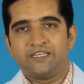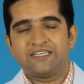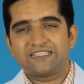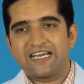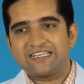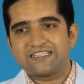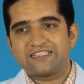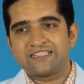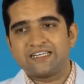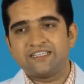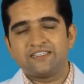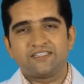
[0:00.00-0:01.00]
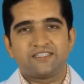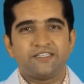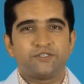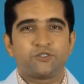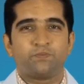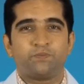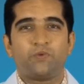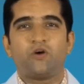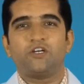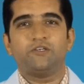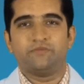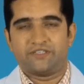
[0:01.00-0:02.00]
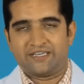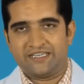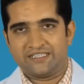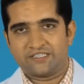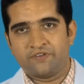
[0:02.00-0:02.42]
it has a tendency to polymerize